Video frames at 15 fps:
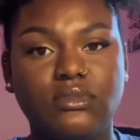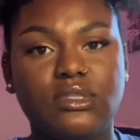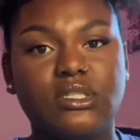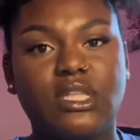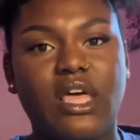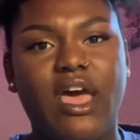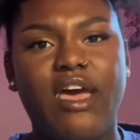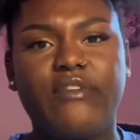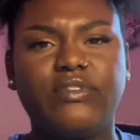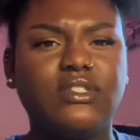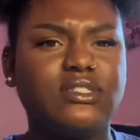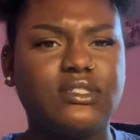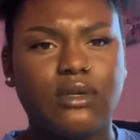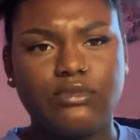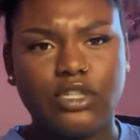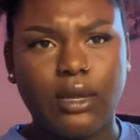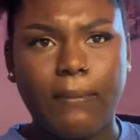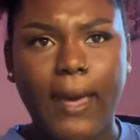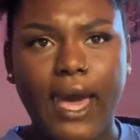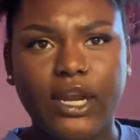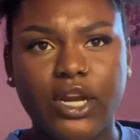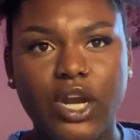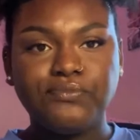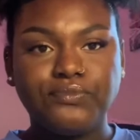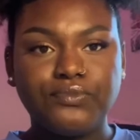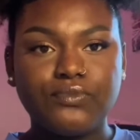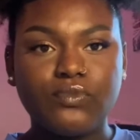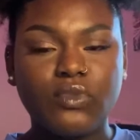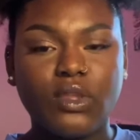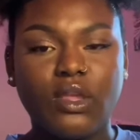the heavy subject matter,
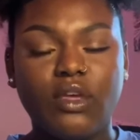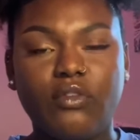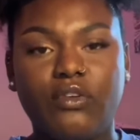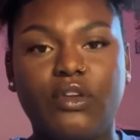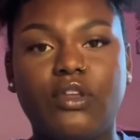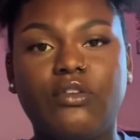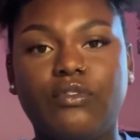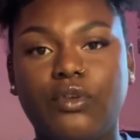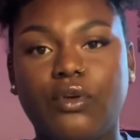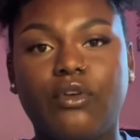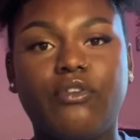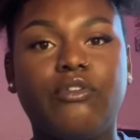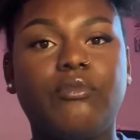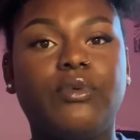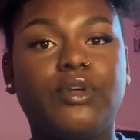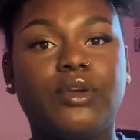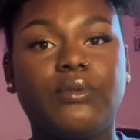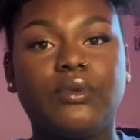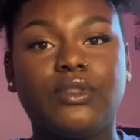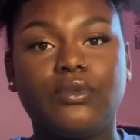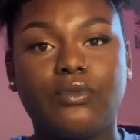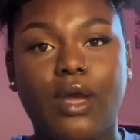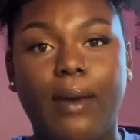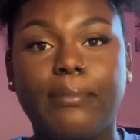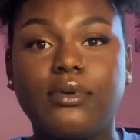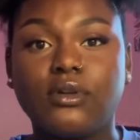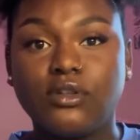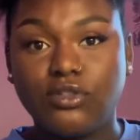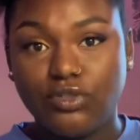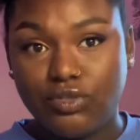if any of you are familiar with the
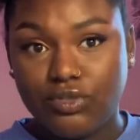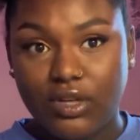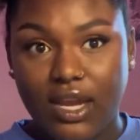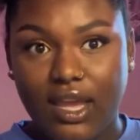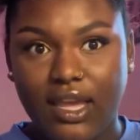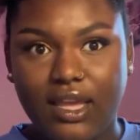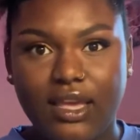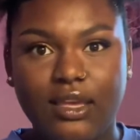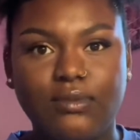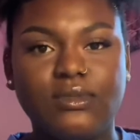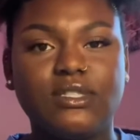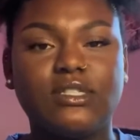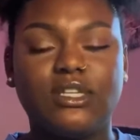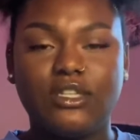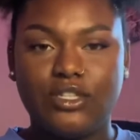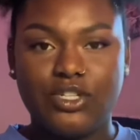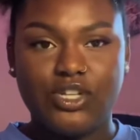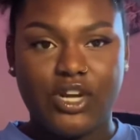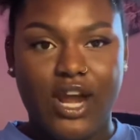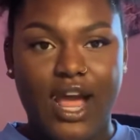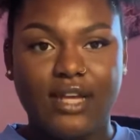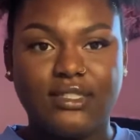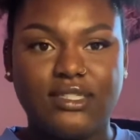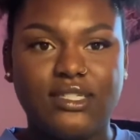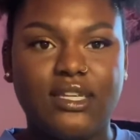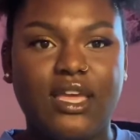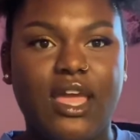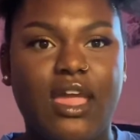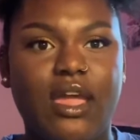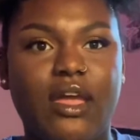rapper Drake, he was in
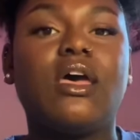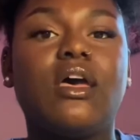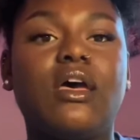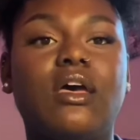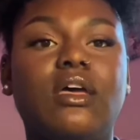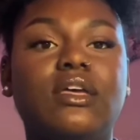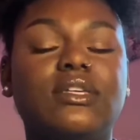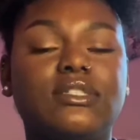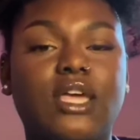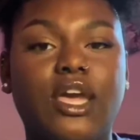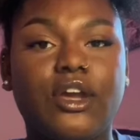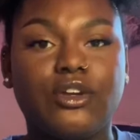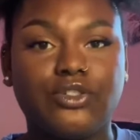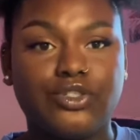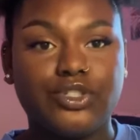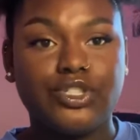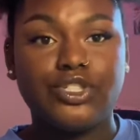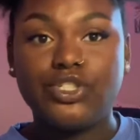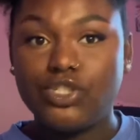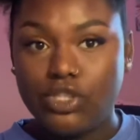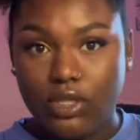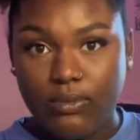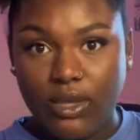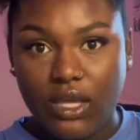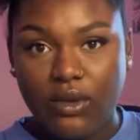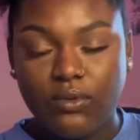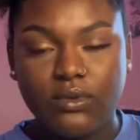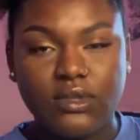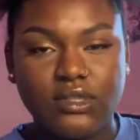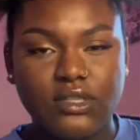Degrassi, and his character Jimmy
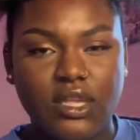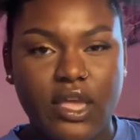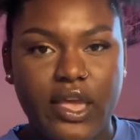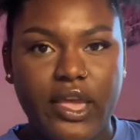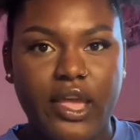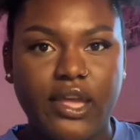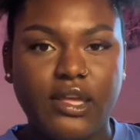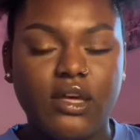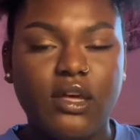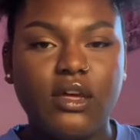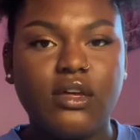was a